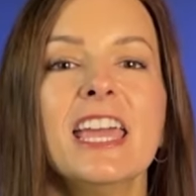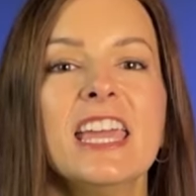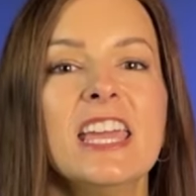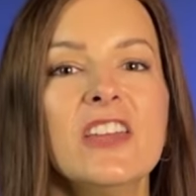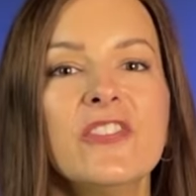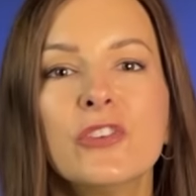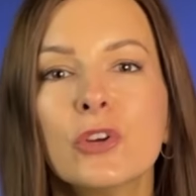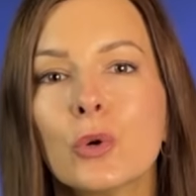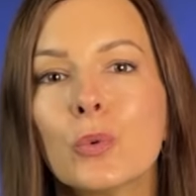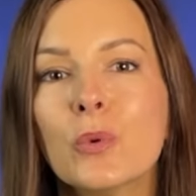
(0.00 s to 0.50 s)

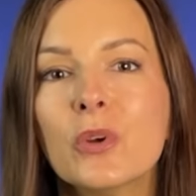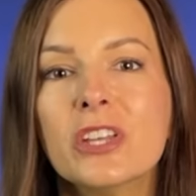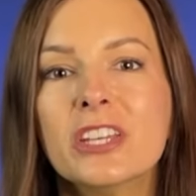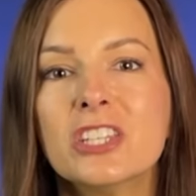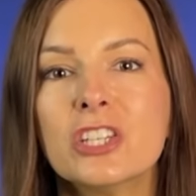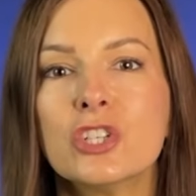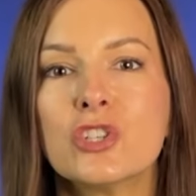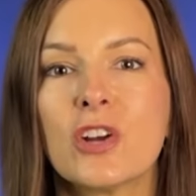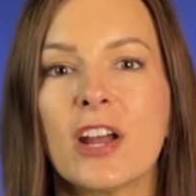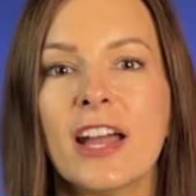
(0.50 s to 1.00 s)
if you're
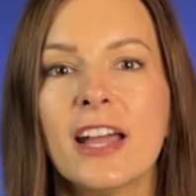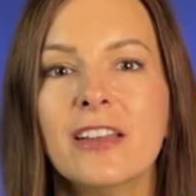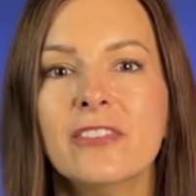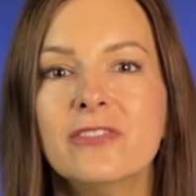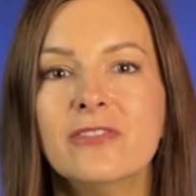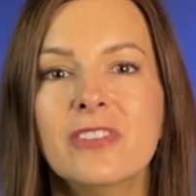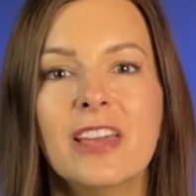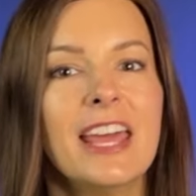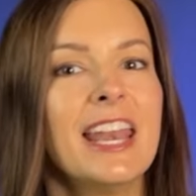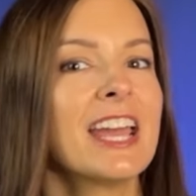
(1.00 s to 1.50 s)
willing to
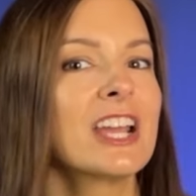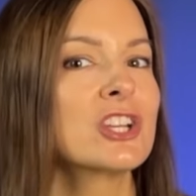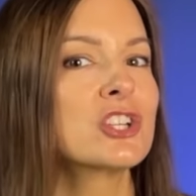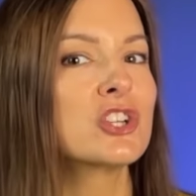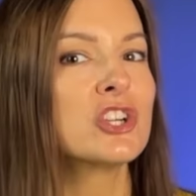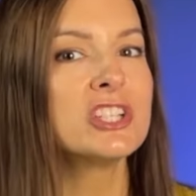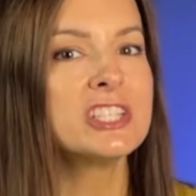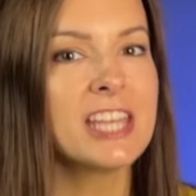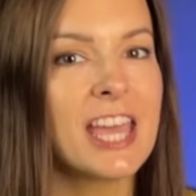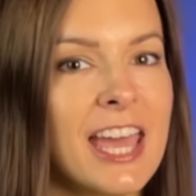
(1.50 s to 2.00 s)
drive an
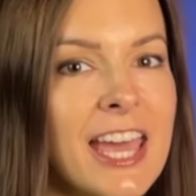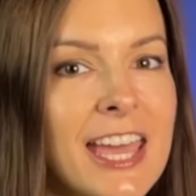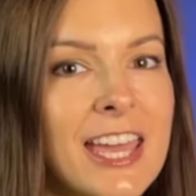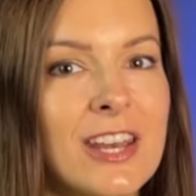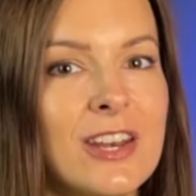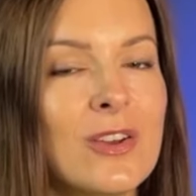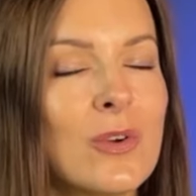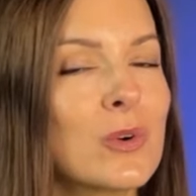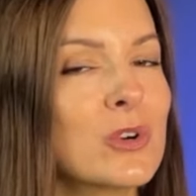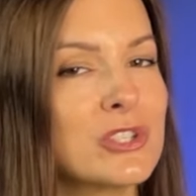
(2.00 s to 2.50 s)
extra
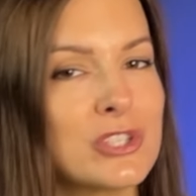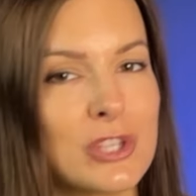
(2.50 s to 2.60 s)
10 or